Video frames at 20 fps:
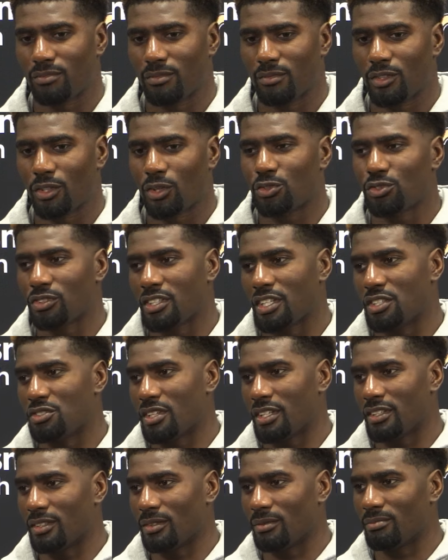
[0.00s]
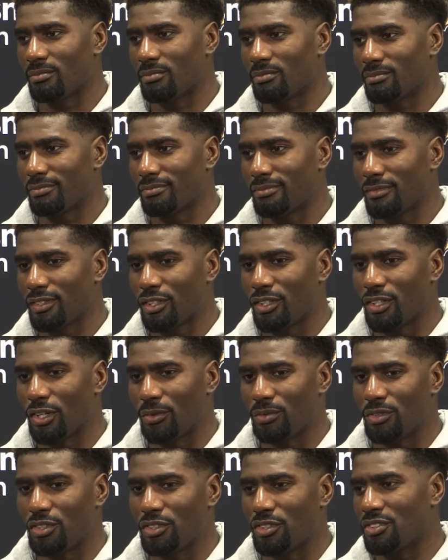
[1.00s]
Those are things you have to, you know,
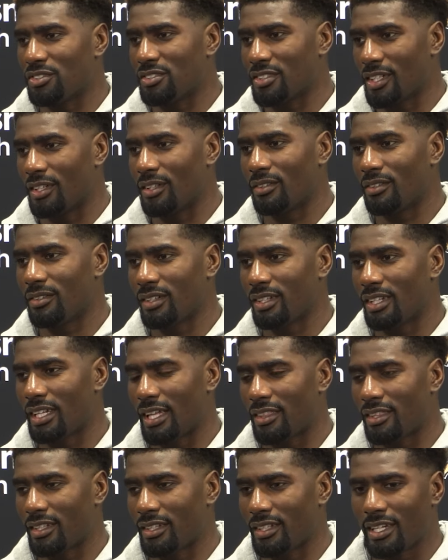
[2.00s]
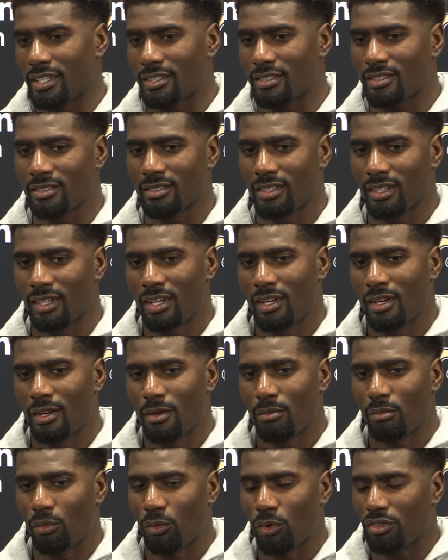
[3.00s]
do yourself. And I think that's
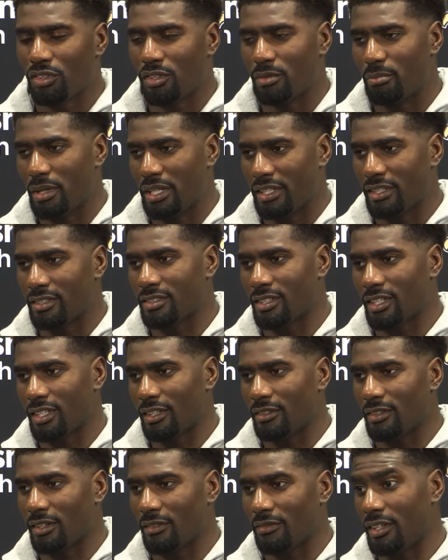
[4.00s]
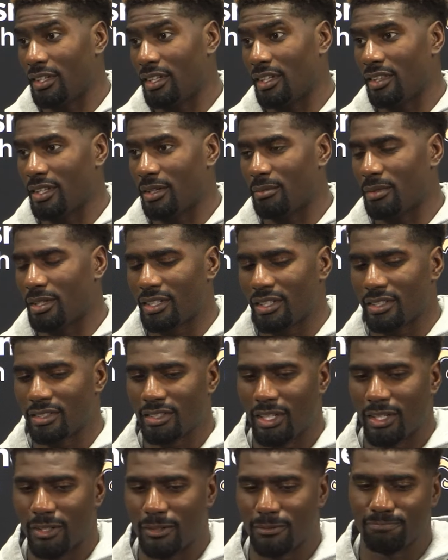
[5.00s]
more the biggest thing of anything, because
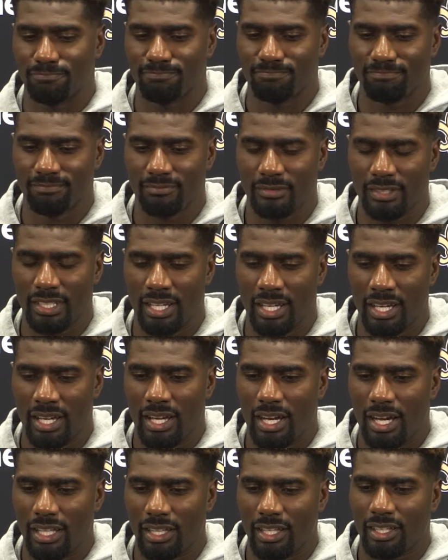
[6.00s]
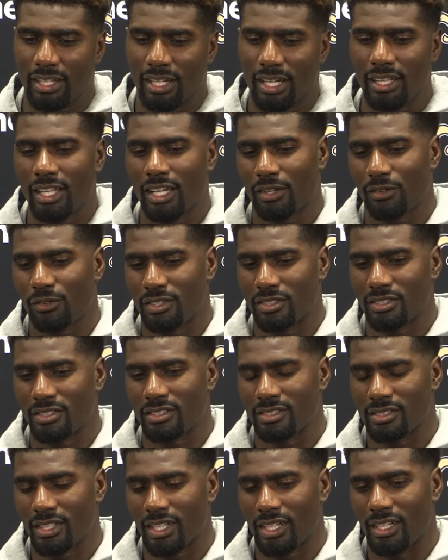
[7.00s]
I like
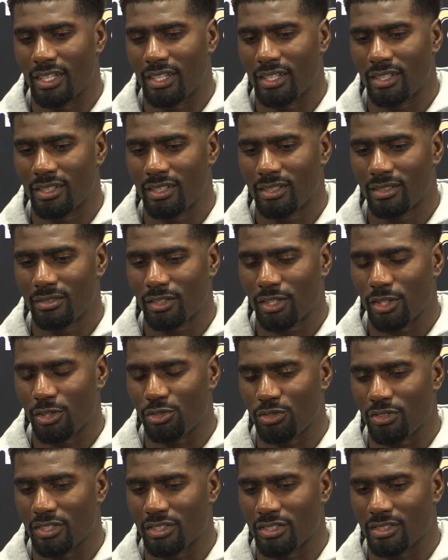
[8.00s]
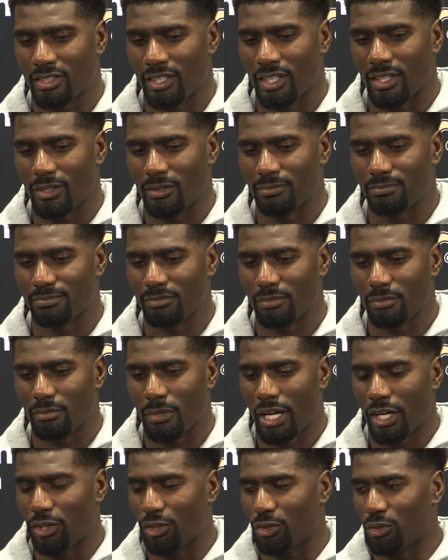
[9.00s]
Coach Riz's
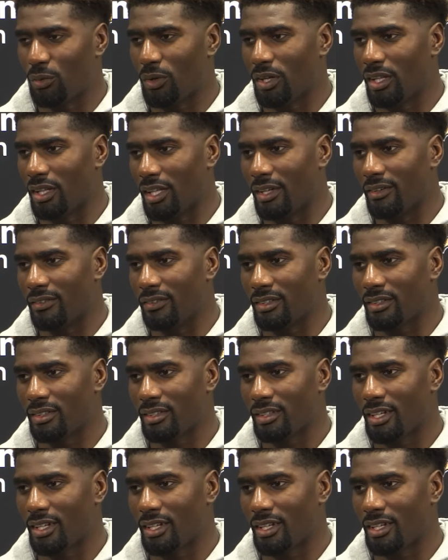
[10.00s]
motto, 111.